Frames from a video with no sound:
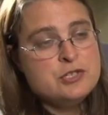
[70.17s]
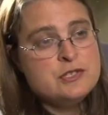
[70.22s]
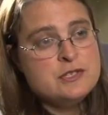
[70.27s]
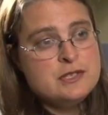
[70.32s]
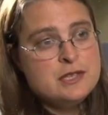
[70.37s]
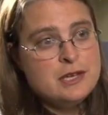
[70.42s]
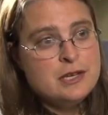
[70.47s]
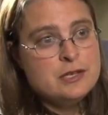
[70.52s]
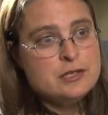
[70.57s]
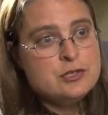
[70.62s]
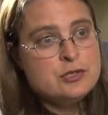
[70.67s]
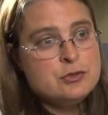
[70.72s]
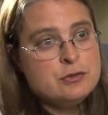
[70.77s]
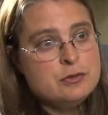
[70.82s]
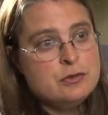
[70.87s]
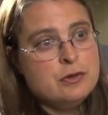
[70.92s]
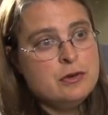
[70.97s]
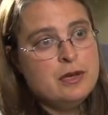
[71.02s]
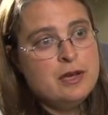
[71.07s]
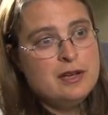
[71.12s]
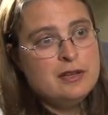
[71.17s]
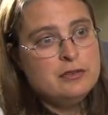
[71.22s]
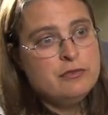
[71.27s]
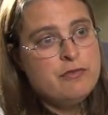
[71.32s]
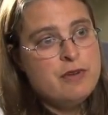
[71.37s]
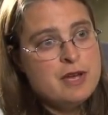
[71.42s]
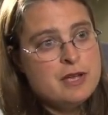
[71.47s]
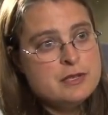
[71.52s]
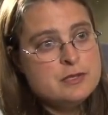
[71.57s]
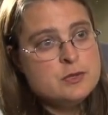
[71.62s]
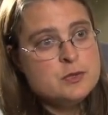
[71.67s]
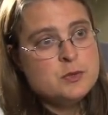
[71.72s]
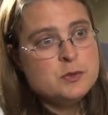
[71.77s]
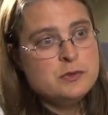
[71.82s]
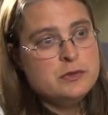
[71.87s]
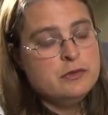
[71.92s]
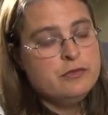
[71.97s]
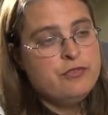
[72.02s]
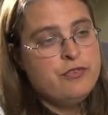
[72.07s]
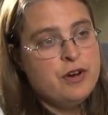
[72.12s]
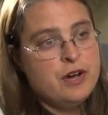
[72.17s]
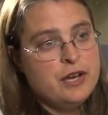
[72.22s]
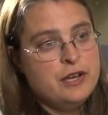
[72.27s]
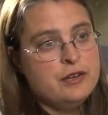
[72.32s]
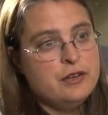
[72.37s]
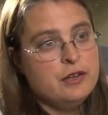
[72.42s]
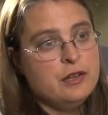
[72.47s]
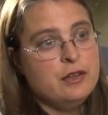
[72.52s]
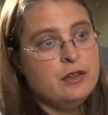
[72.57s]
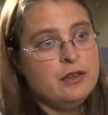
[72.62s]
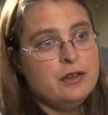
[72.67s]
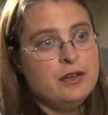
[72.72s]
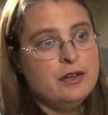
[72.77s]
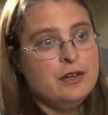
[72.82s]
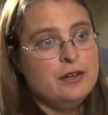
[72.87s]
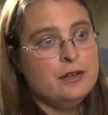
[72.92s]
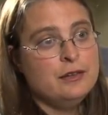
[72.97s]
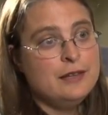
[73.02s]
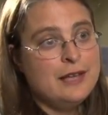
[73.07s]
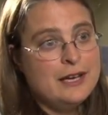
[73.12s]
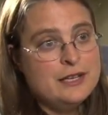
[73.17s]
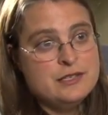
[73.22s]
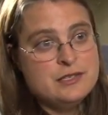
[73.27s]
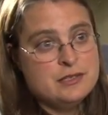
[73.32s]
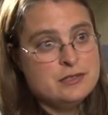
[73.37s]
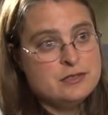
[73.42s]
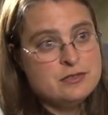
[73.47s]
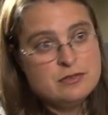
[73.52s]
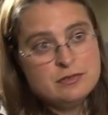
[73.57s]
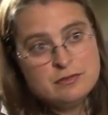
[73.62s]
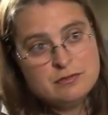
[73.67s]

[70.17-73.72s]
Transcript: stage to advance to the final uh, license.